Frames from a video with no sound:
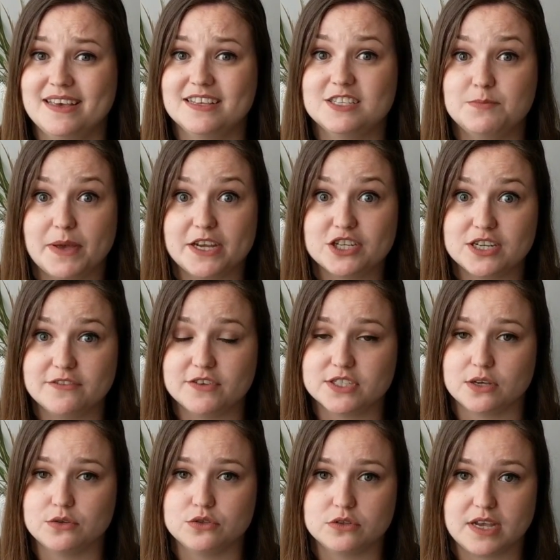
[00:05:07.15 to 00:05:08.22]
especially for
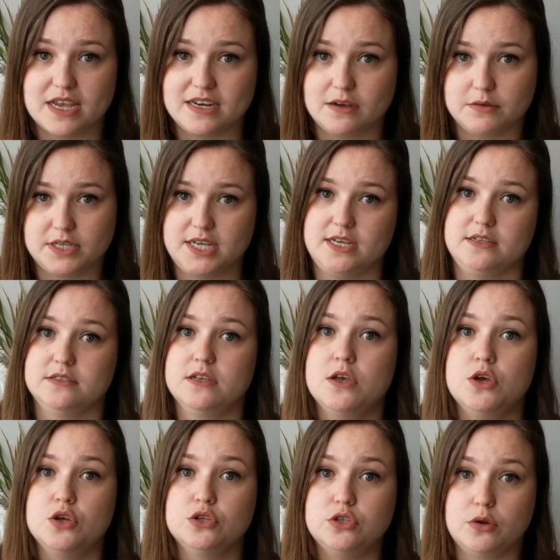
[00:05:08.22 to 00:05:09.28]
social care nowadays.
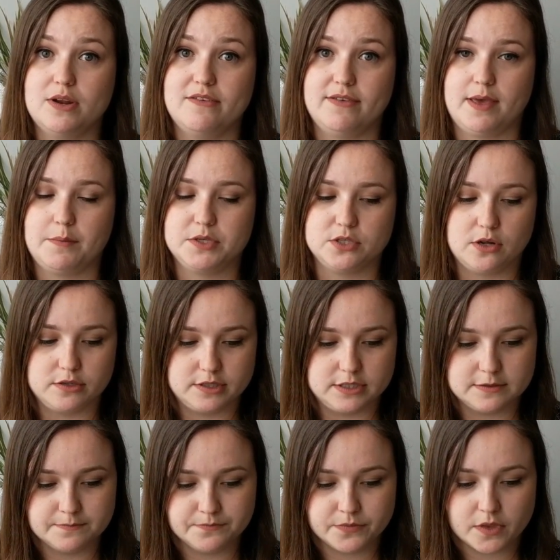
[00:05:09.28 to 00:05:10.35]
Don't even get me started.